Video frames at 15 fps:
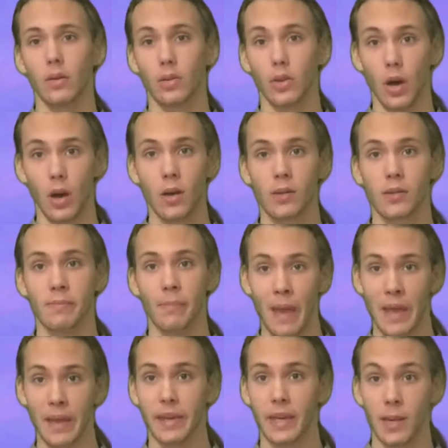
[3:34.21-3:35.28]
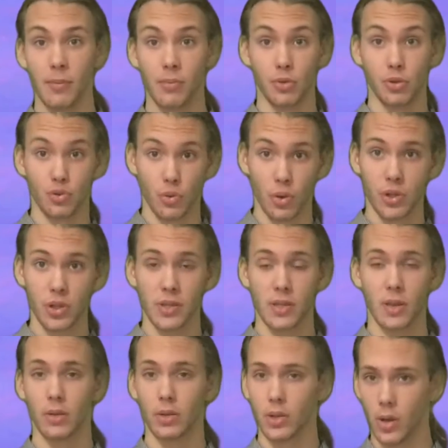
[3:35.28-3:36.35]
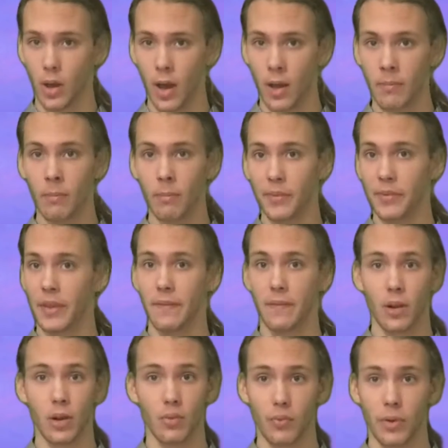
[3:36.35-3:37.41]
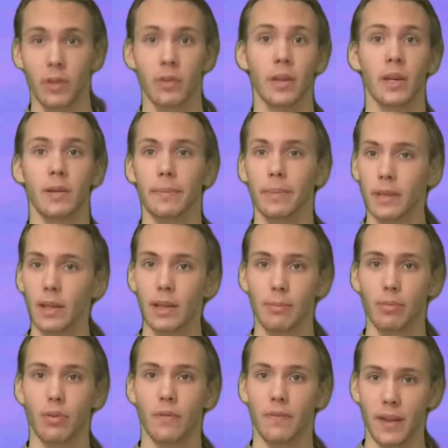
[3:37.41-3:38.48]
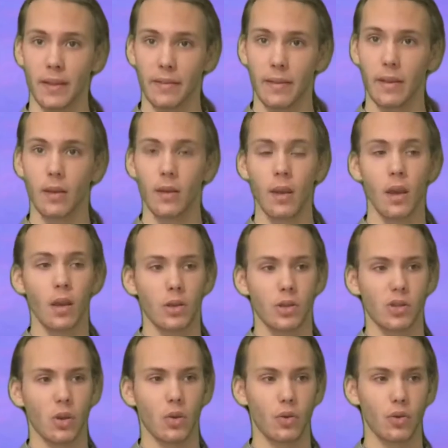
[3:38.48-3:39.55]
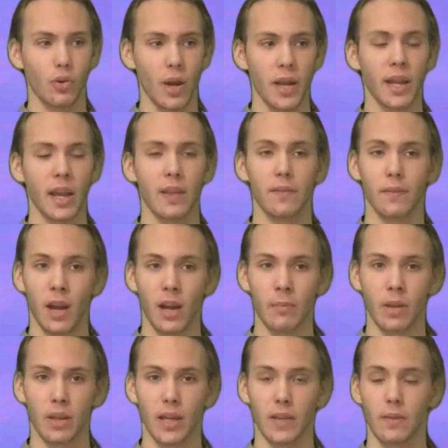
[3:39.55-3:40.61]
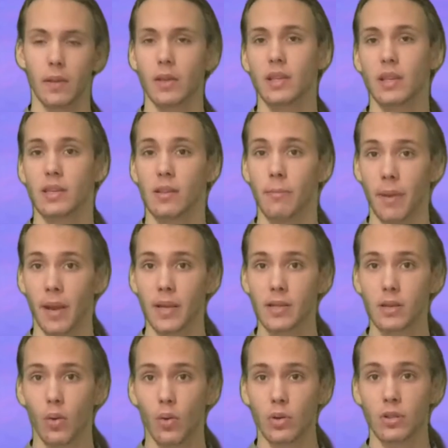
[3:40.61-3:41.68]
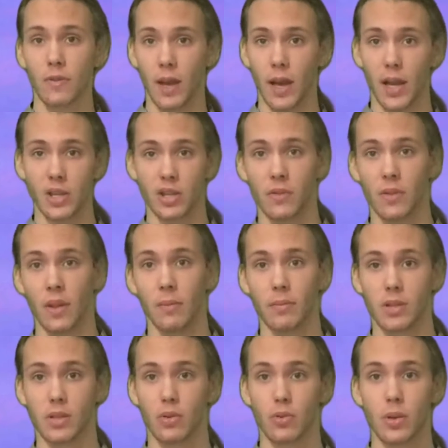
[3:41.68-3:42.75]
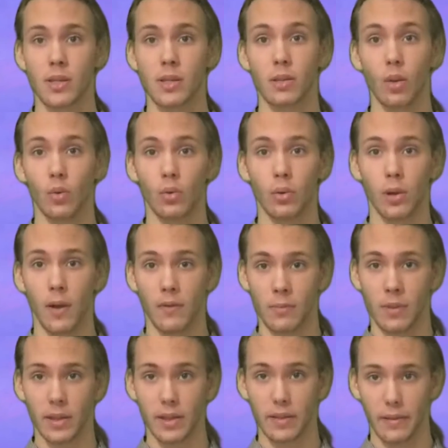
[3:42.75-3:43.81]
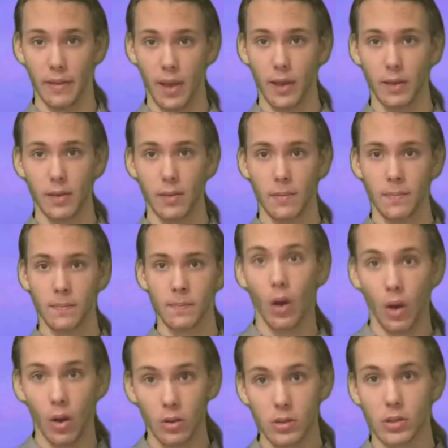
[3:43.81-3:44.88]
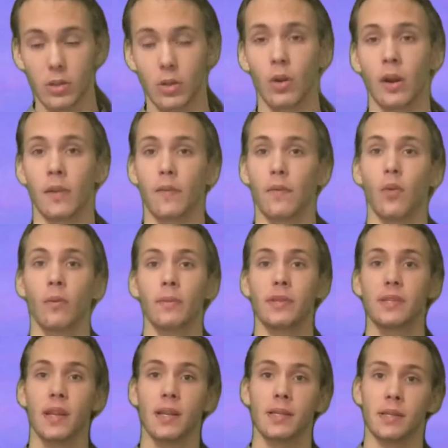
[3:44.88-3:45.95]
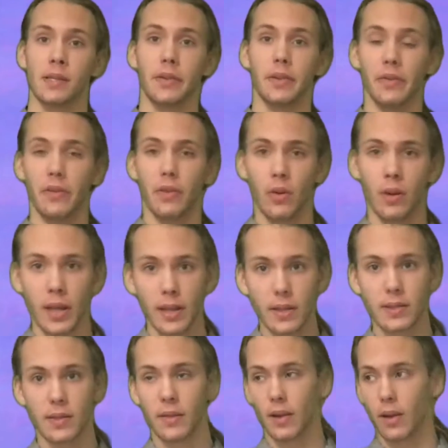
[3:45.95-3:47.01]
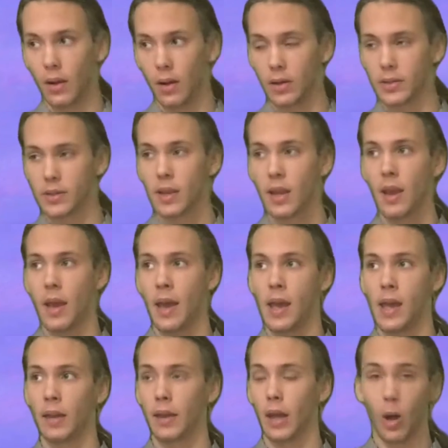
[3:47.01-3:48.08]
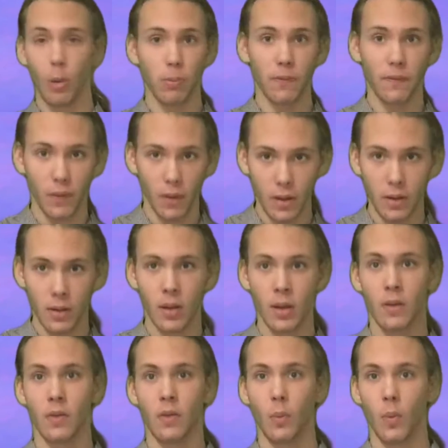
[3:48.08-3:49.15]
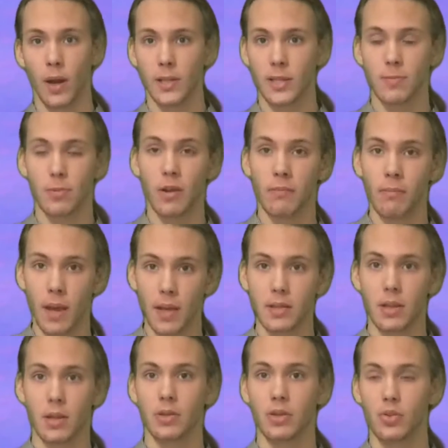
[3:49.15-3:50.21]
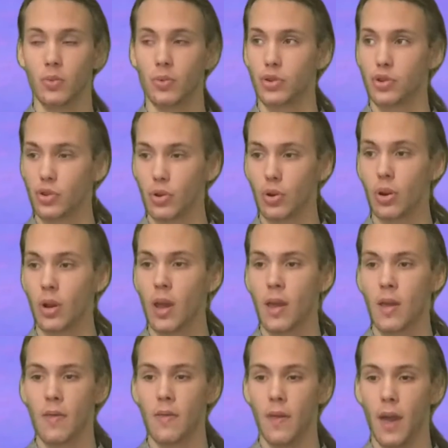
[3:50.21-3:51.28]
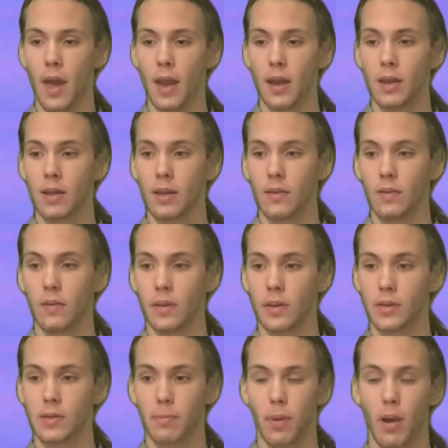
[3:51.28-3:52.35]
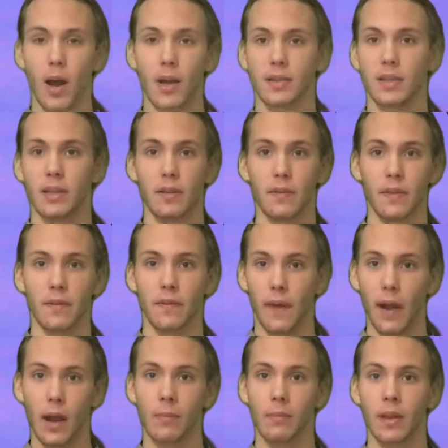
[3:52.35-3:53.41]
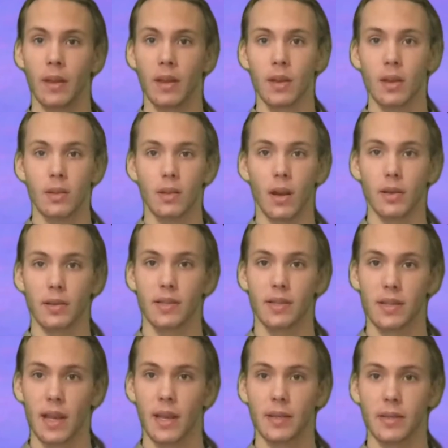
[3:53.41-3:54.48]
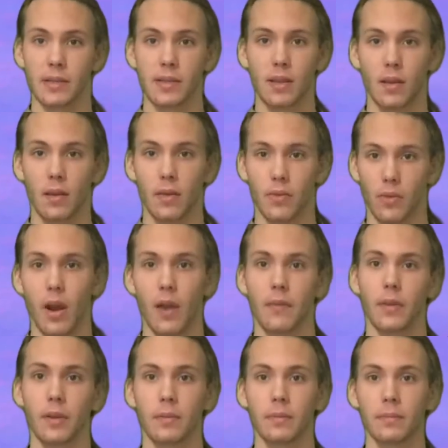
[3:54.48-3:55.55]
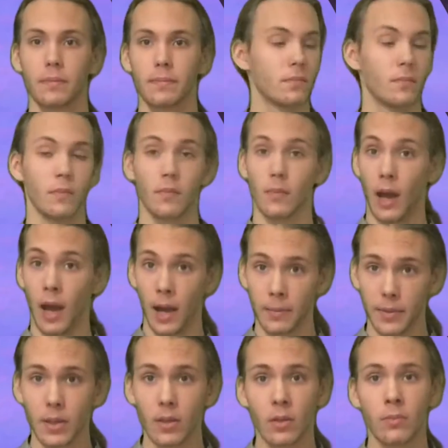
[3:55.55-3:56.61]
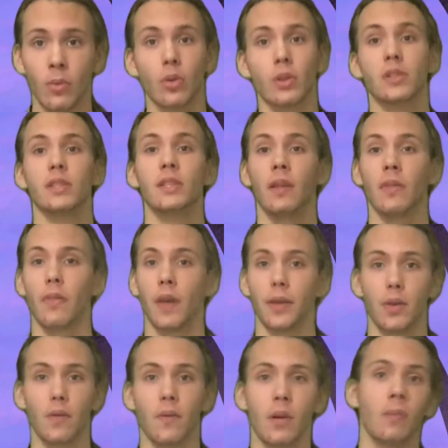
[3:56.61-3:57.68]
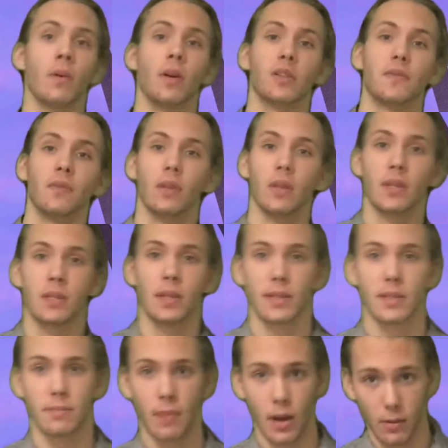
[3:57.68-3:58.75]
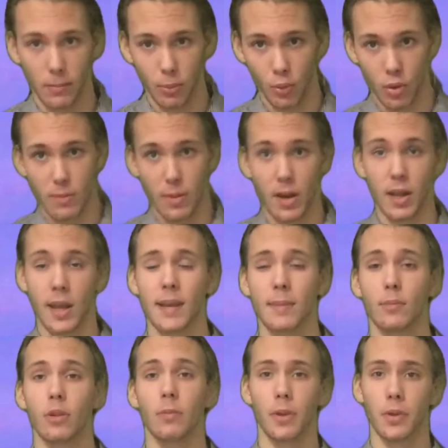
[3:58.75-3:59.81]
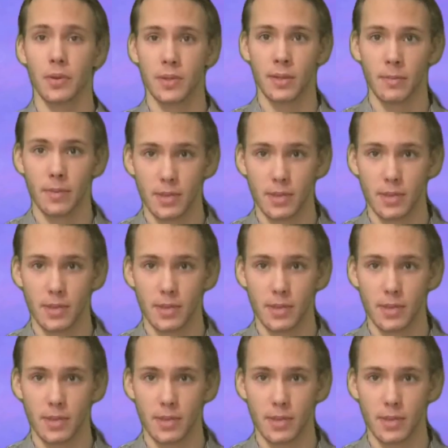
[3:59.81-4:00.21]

Laws may keep restrictions on crime, but they very rarely completely prevent it. So creating an environment like this is the best course of action that Missouri's local government can take. Also, an informed citizen could donate to the cause and help fund the widespread message to ensure that this positive environment stays thriving. I'm Keelan Morrissey, and thank you very much for listening to my report about animal abuse in